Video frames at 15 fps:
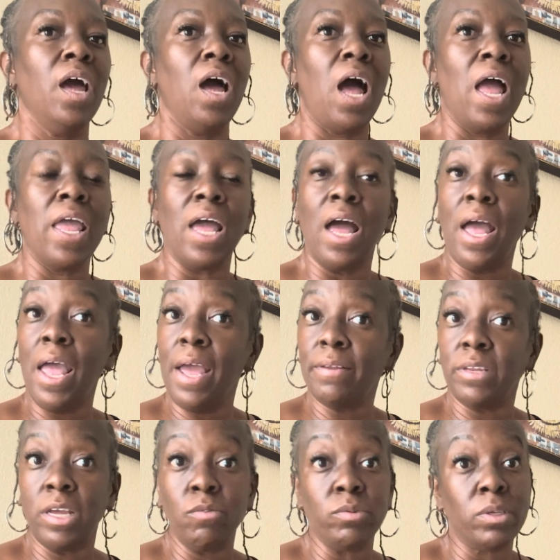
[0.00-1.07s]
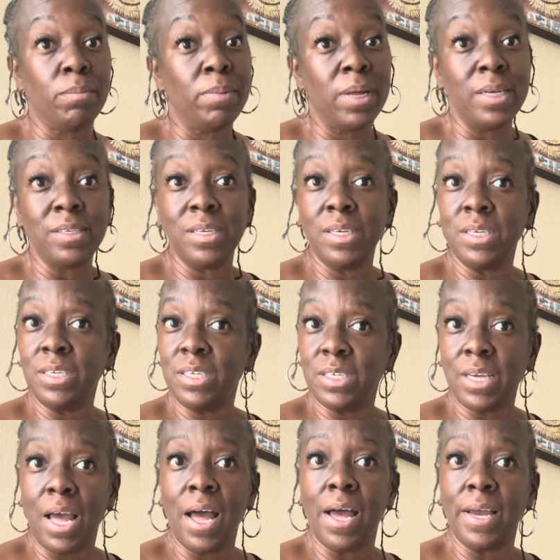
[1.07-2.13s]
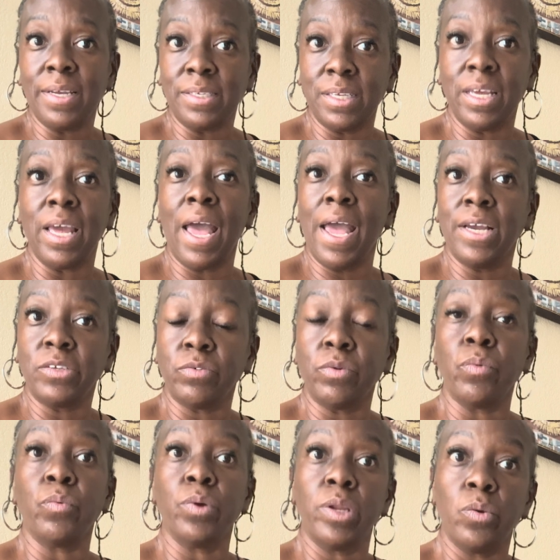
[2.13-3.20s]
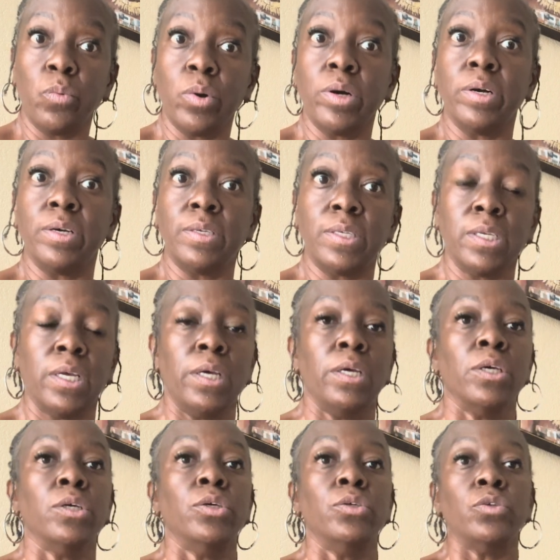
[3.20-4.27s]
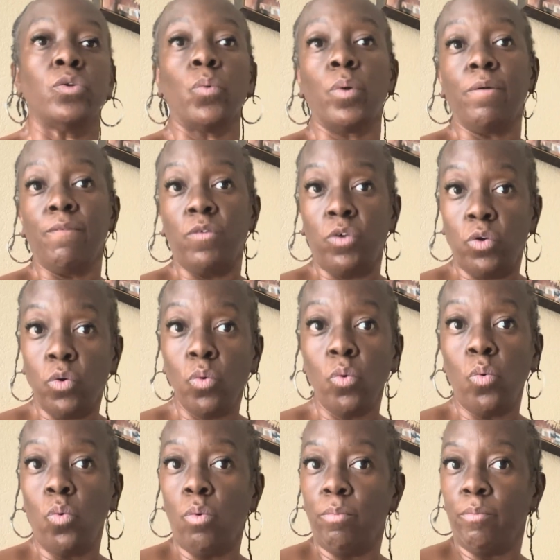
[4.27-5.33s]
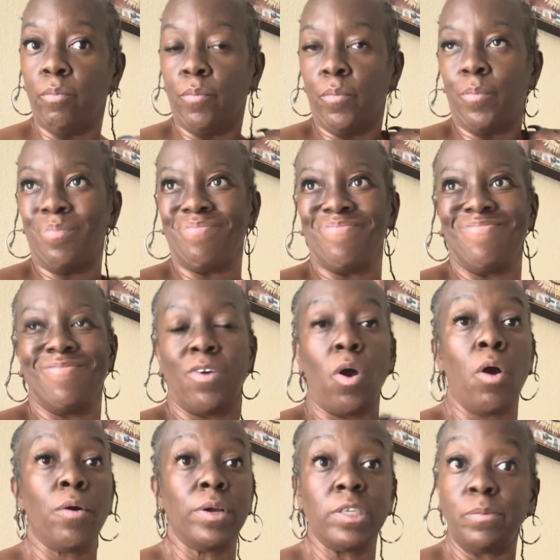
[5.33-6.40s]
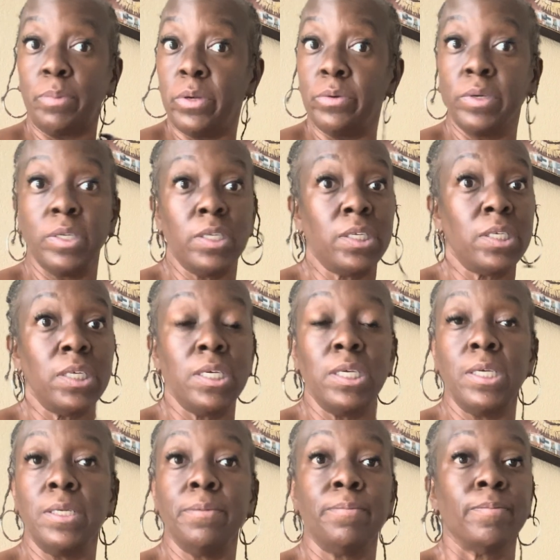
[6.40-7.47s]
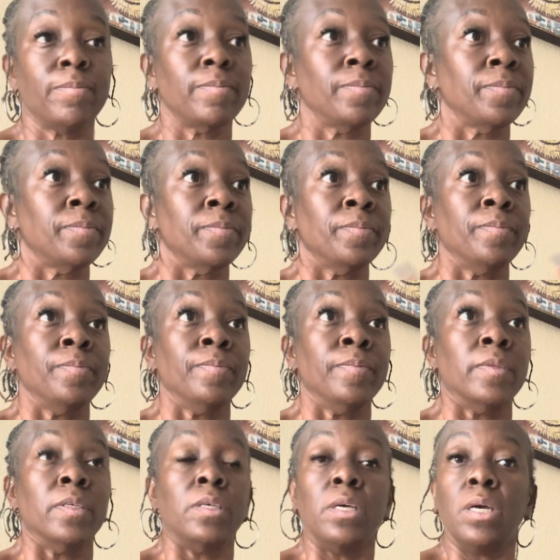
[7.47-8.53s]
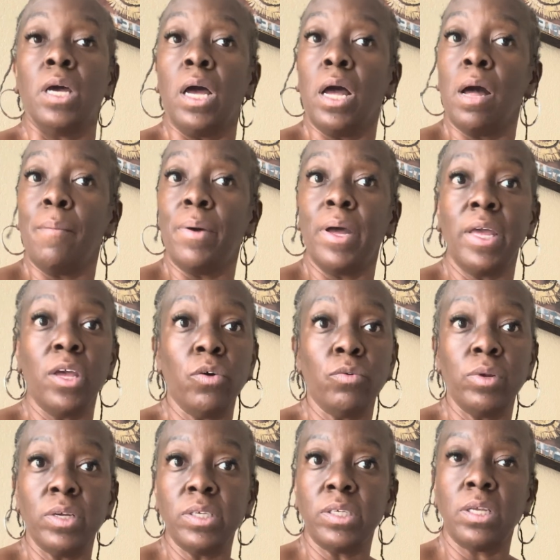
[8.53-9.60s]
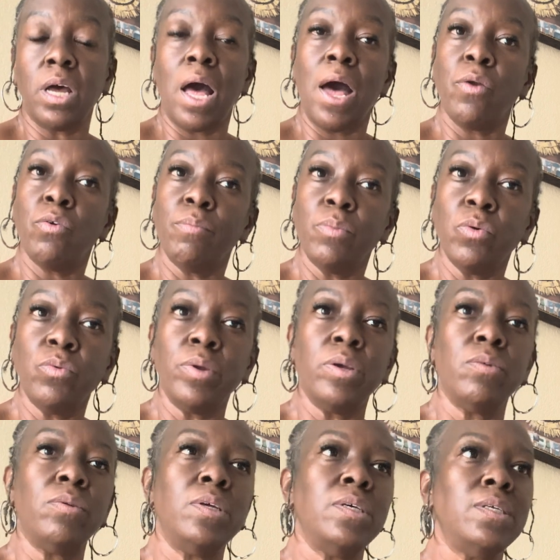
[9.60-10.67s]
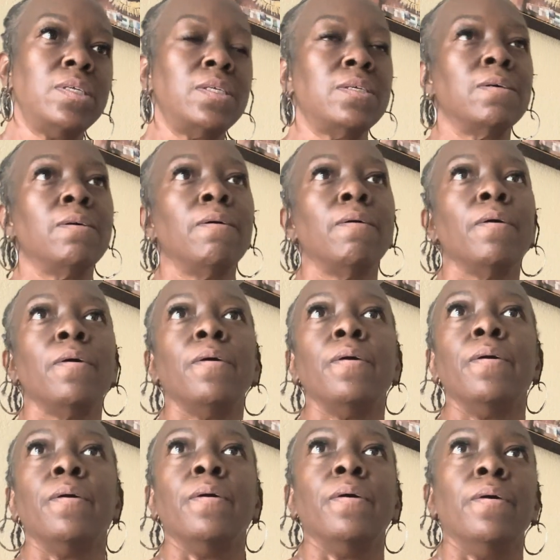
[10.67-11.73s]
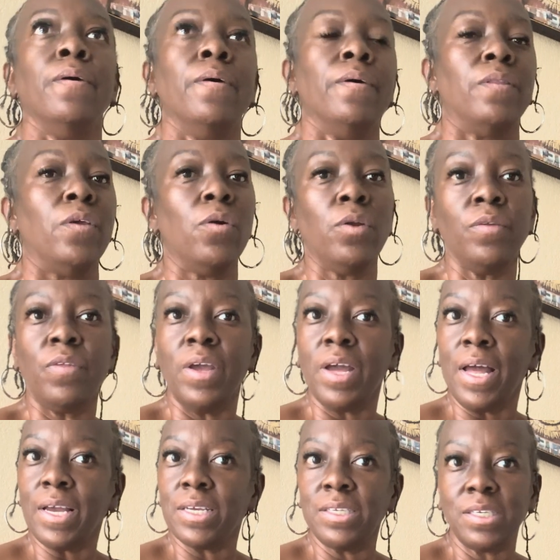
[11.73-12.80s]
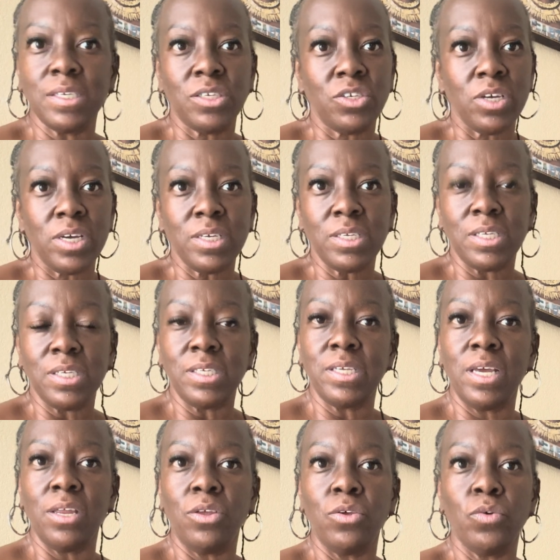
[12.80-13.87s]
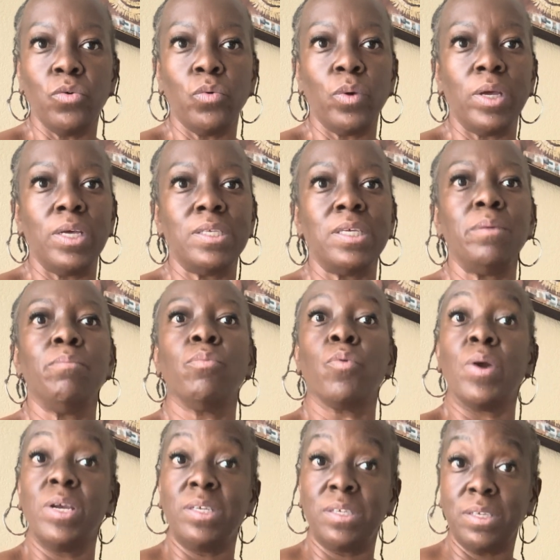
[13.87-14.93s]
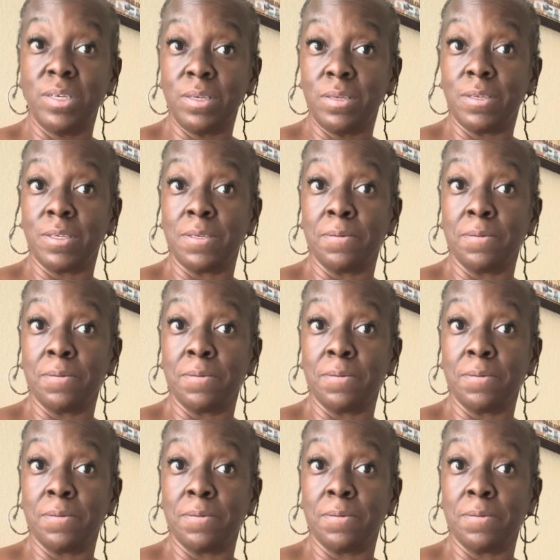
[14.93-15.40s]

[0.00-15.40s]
I had it was a blessing in disguise. It actually really was. So if you are experiencing an illness, autoimmune illness, the only thing I can suggest and say to you is embrace it.